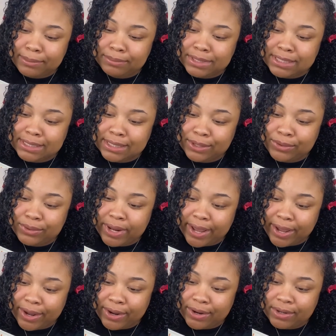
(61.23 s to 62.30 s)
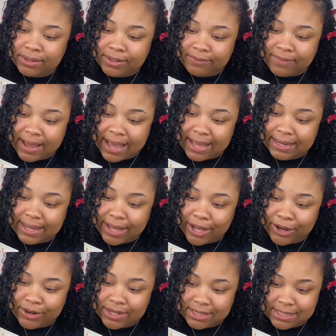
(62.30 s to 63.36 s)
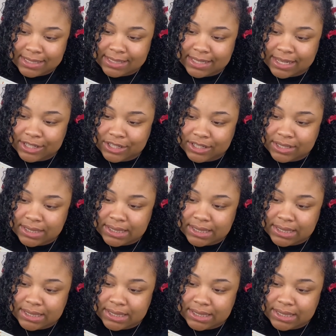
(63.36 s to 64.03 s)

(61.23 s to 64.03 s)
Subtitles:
detangled hair, divide the hair into sections,